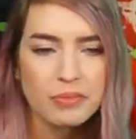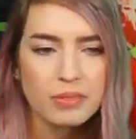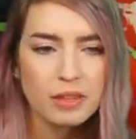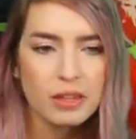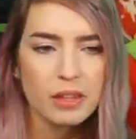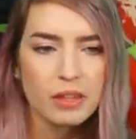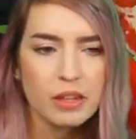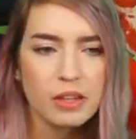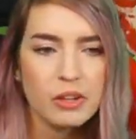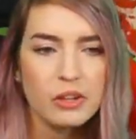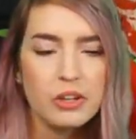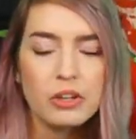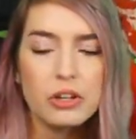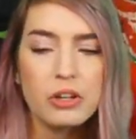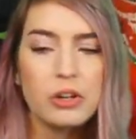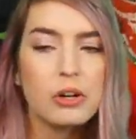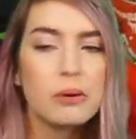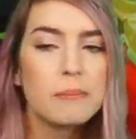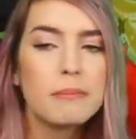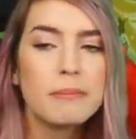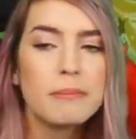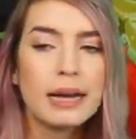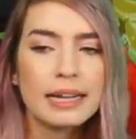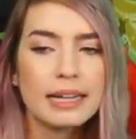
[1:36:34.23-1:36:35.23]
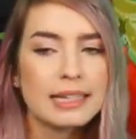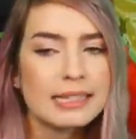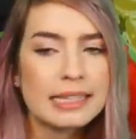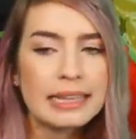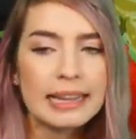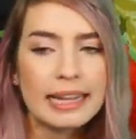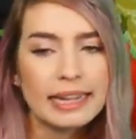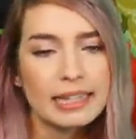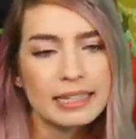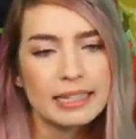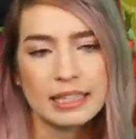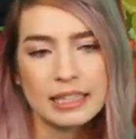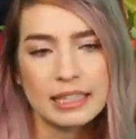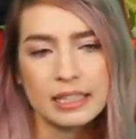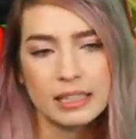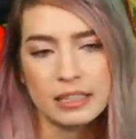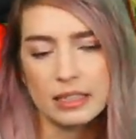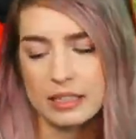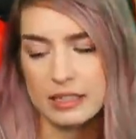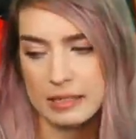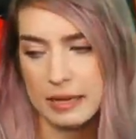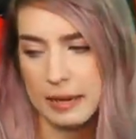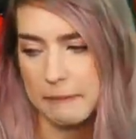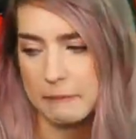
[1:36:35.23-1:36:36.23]
No, no, no. Maka doesn't like Nikki in
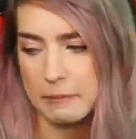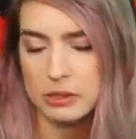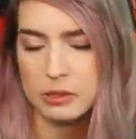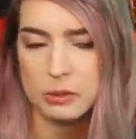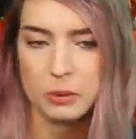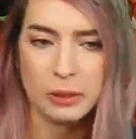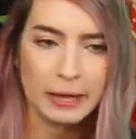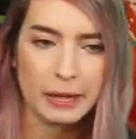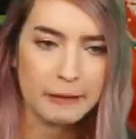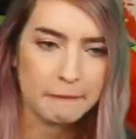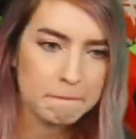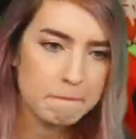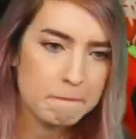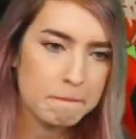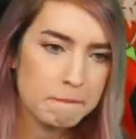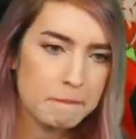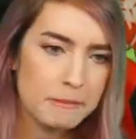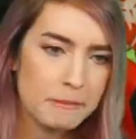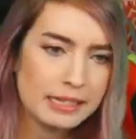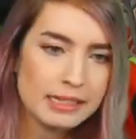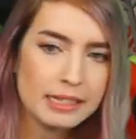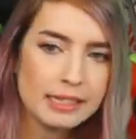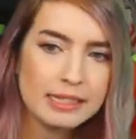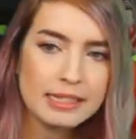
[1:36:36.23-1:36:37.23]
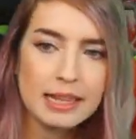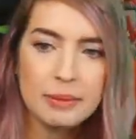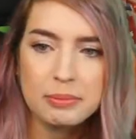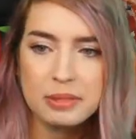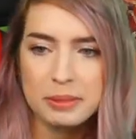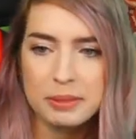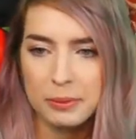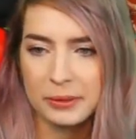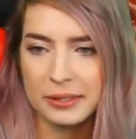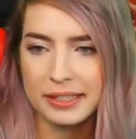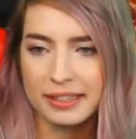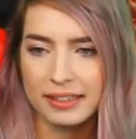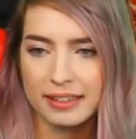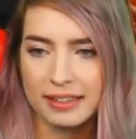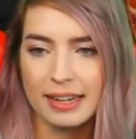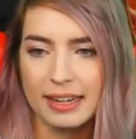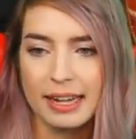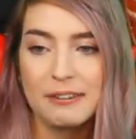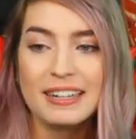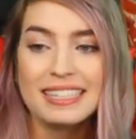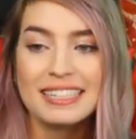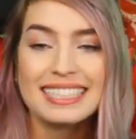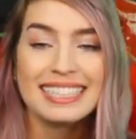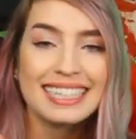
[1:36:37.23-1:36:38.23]
this game. It's okay. It's acceptable here.
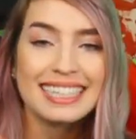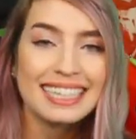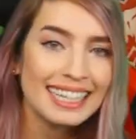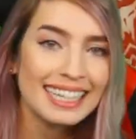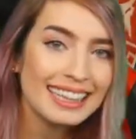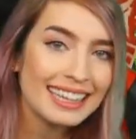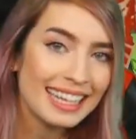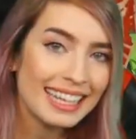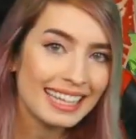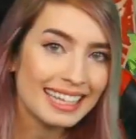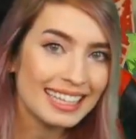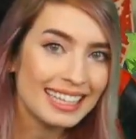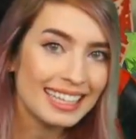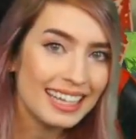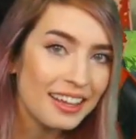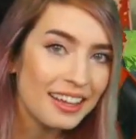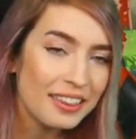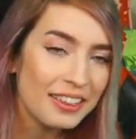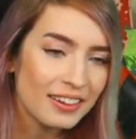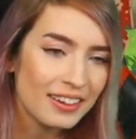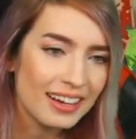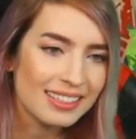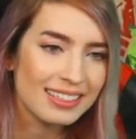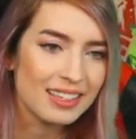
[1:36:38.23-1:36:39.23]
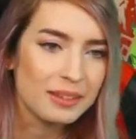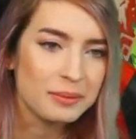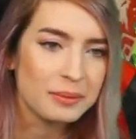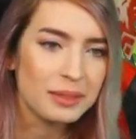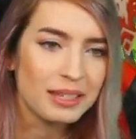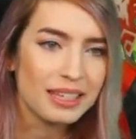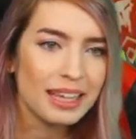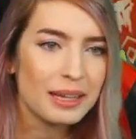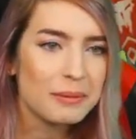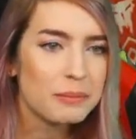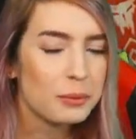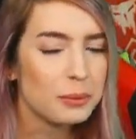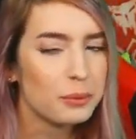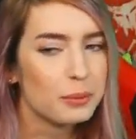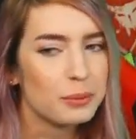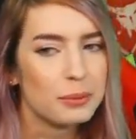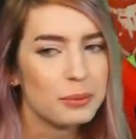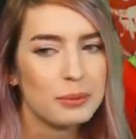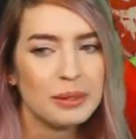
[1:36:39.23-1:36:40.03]
If I did it in, like, the other SW game, ooh.